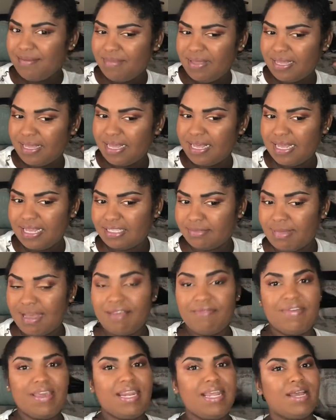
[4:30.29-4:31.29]
because
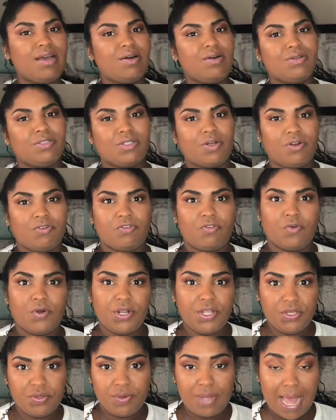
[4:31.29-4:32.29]
my videos are
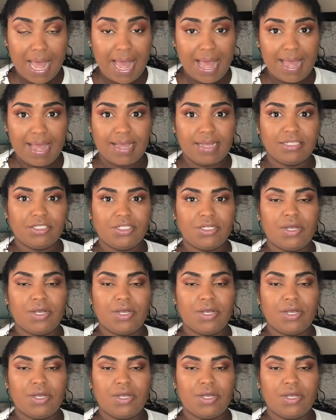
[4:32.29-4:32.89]
for you guys.